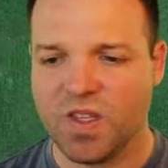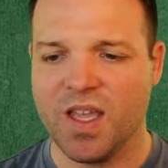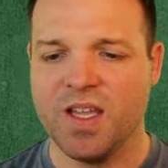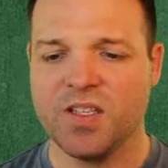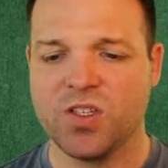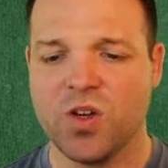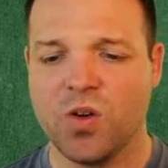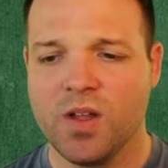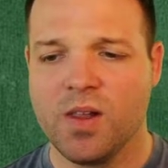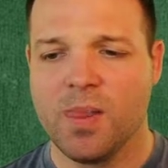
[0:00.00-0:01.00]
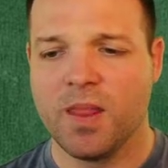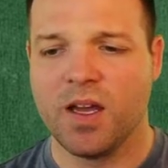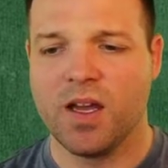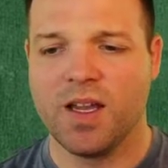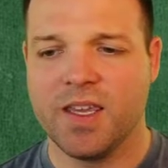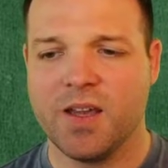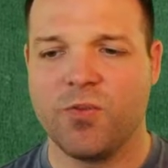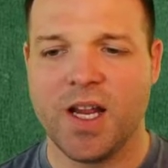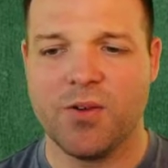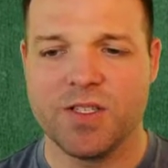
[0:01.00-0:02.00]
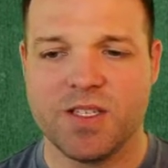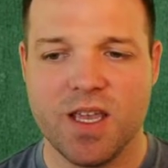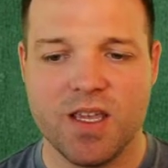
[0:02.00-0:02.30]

And so, again, what I would say